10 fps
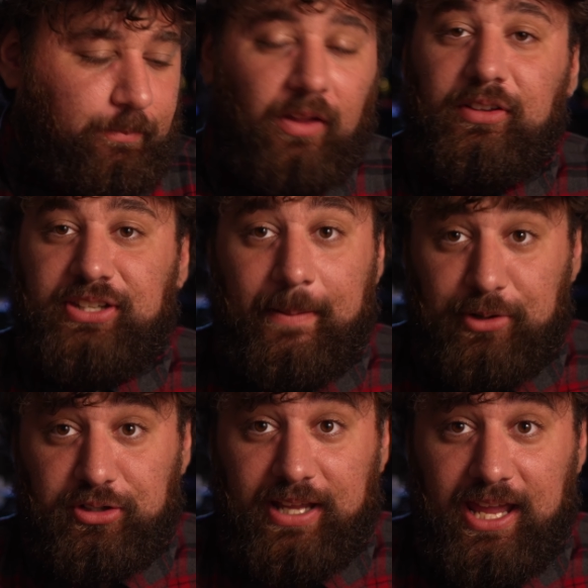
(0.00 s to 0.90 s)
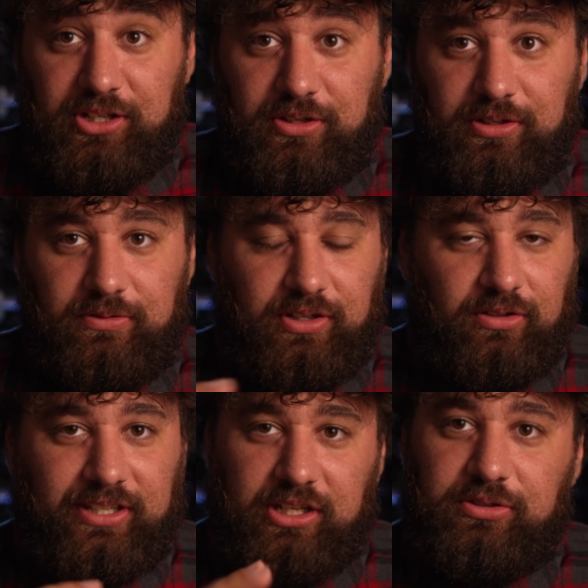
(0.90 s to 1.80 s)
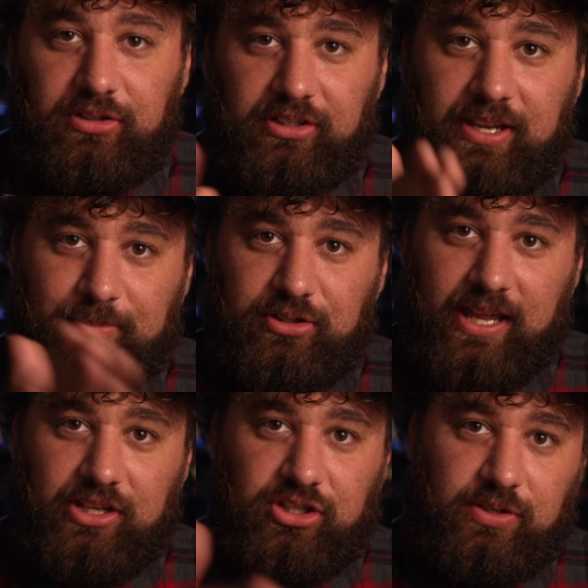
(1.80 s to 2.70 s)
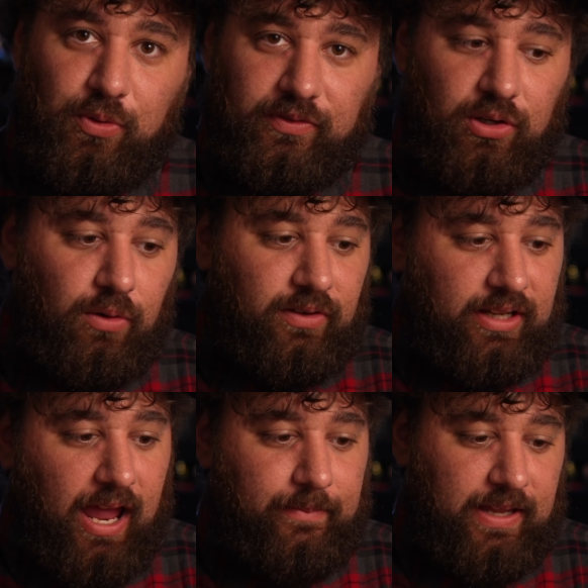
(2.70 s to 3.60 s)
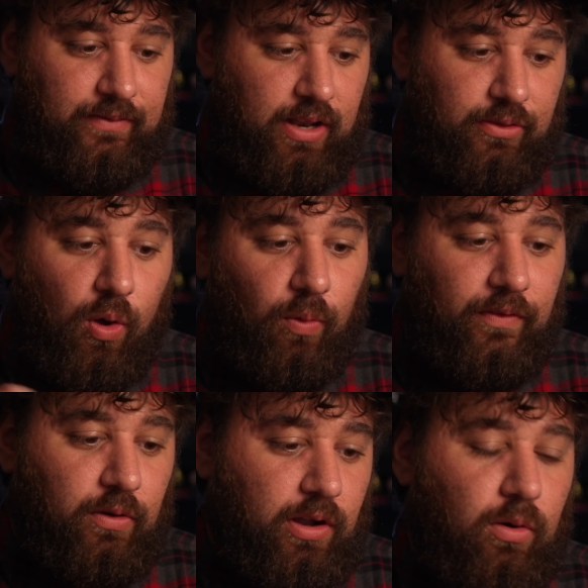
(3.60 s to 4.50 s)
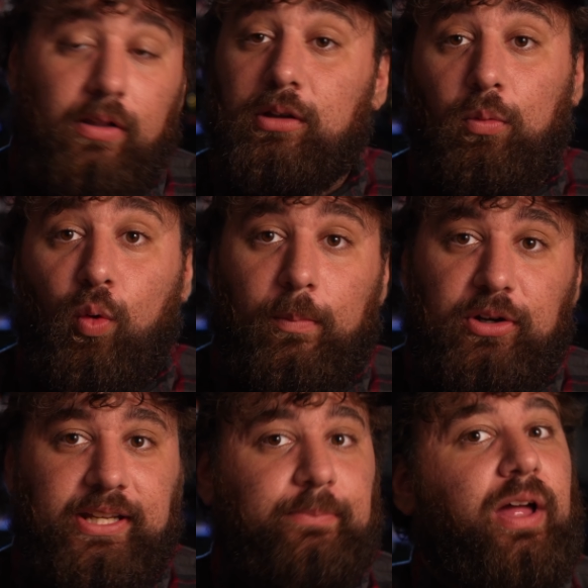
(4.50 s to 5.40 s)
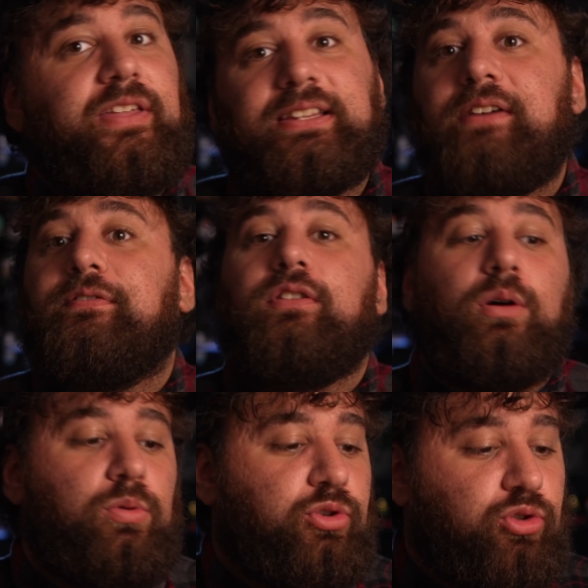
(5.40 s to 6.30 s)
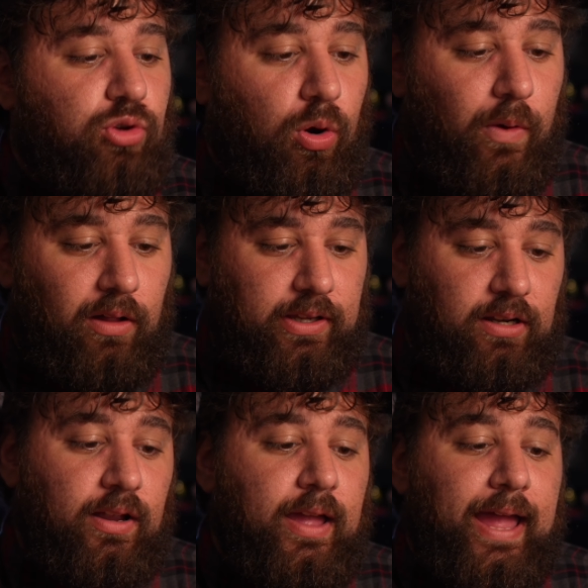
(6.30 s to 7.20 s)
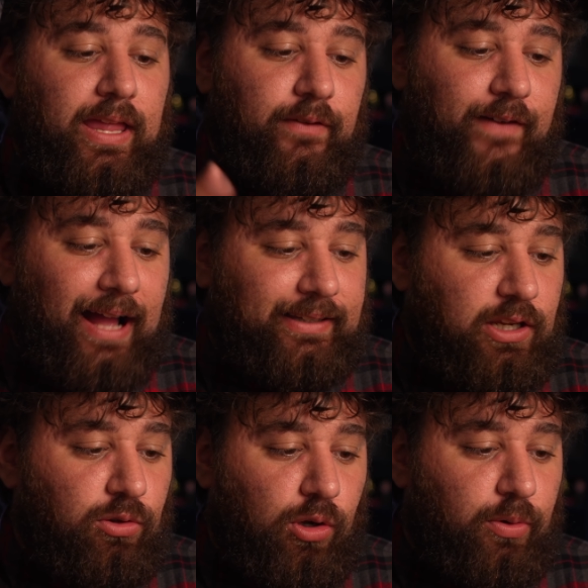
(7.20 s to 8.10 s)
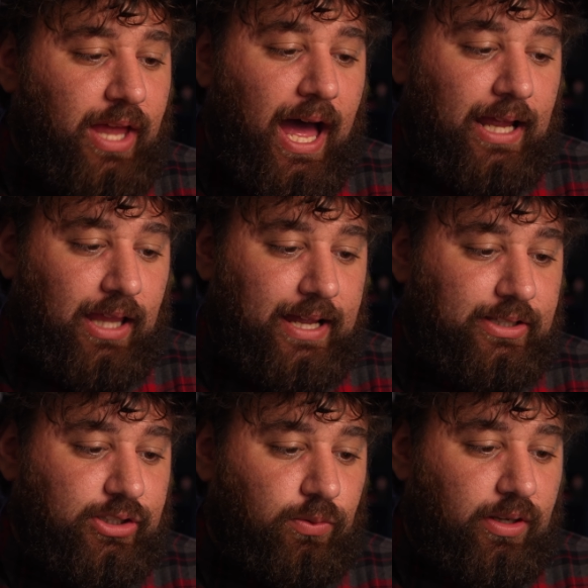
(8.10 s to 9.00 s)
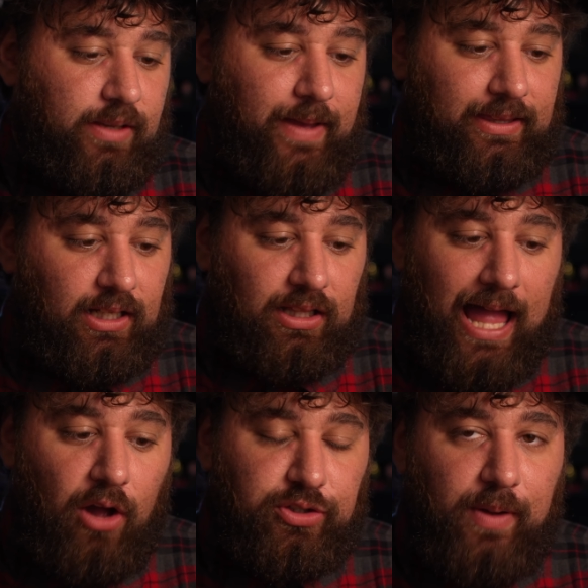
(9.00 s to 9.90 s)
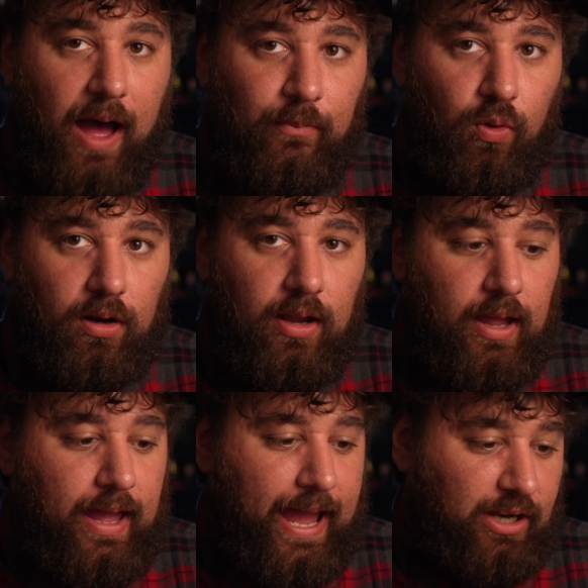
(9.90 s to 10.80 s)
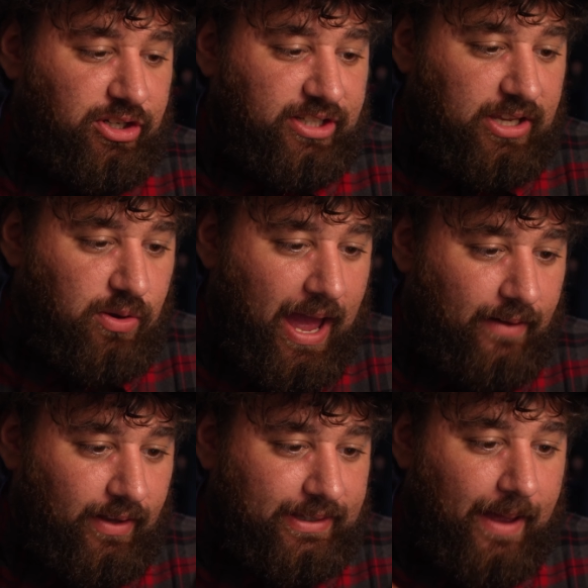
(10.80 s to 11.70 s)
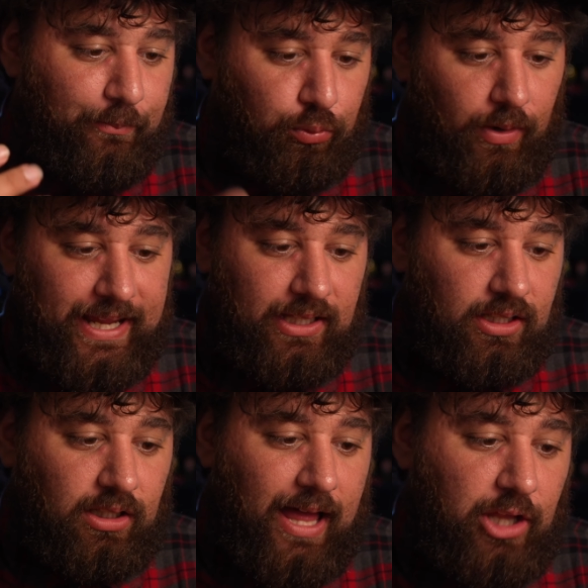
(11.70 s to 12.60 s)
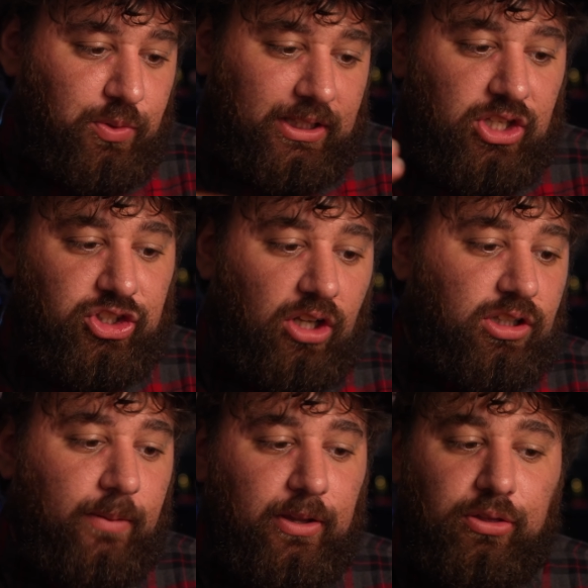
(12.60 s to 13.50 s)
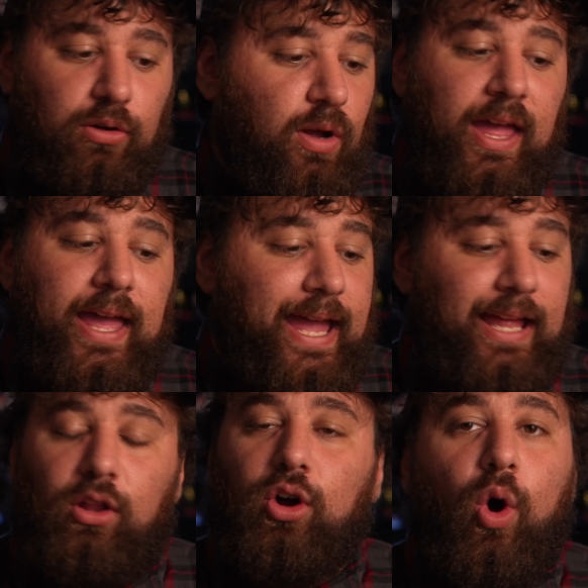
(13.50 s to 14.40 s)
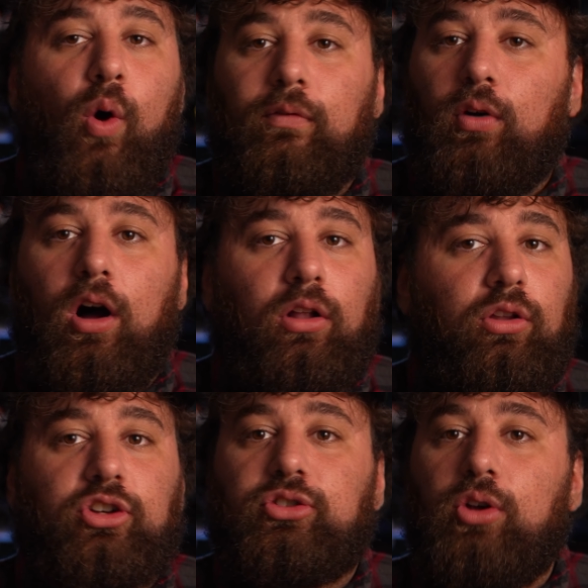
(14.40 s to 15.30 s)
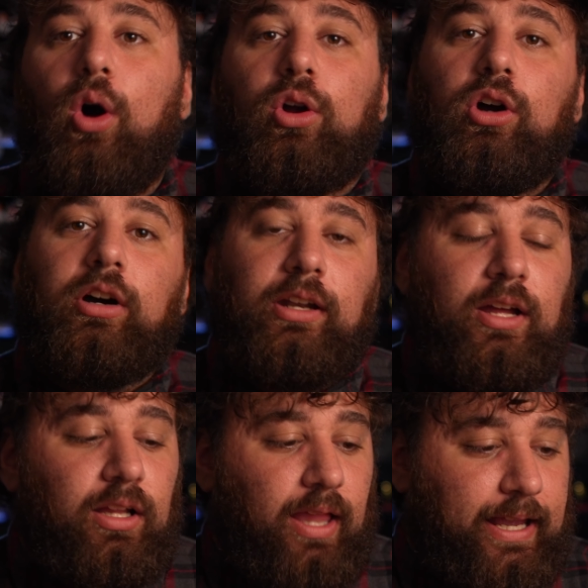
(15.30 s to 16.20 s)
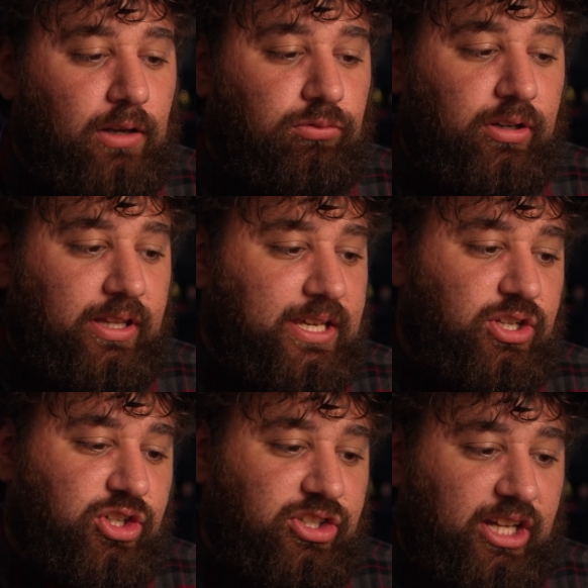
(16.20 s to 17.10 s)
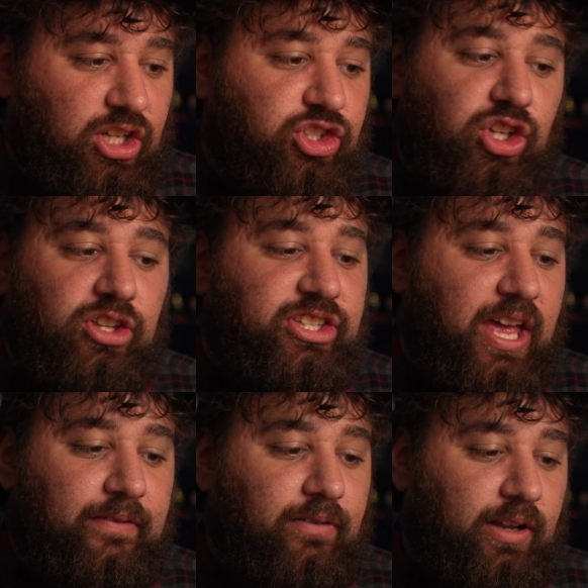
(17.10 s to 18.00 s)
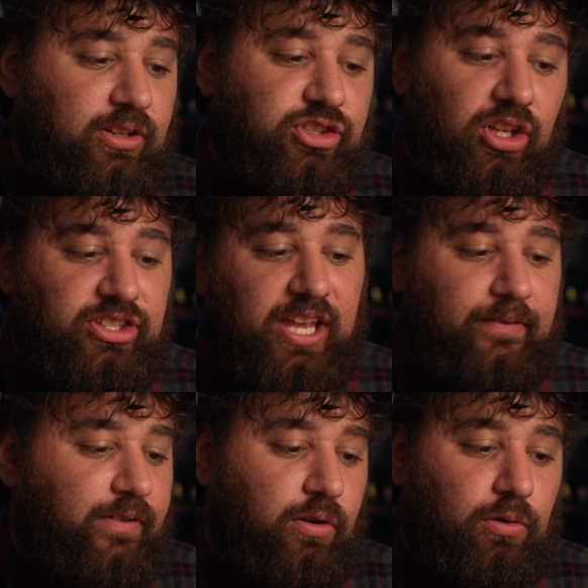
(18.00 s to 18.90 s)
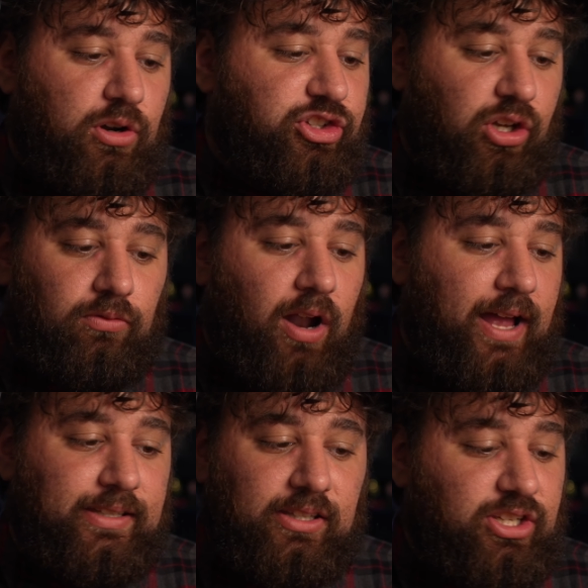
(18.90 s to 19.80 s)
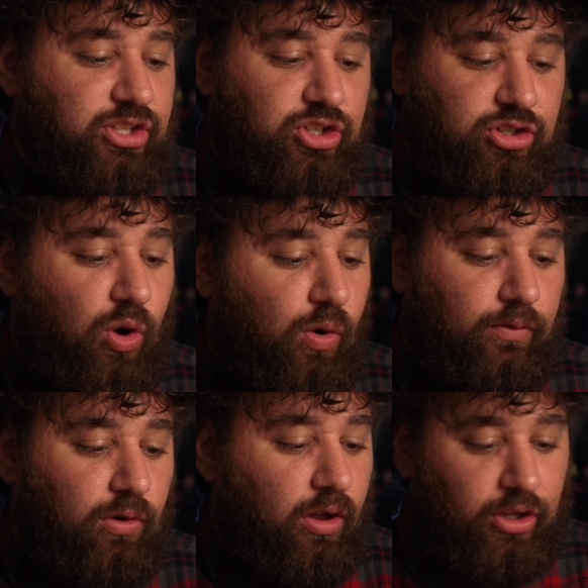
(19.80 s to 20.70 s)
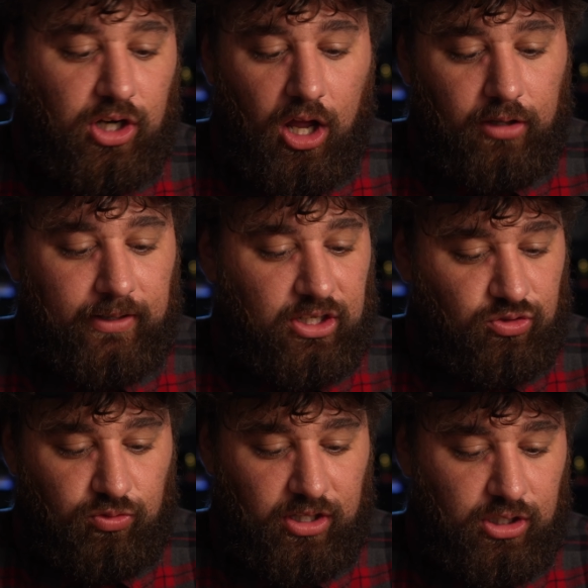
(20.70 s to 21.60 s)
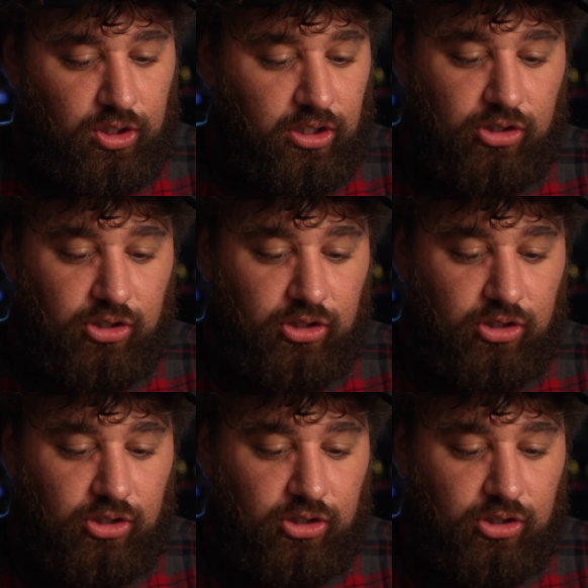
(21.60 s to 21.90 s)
the temperature gauge you use, it looks like you took the temperature gauge and you moved it over to kind of give it the whole photo a little warmer tint, but I think that flows so well here. And the fact that you lowered the highlights to really make the clouds pop more, and just you have like that break in the clouds, like the sun coming through, overall looks so good. Like it really is just like a sunset photo or a sunrise. And this is just overall, the coloring is really good.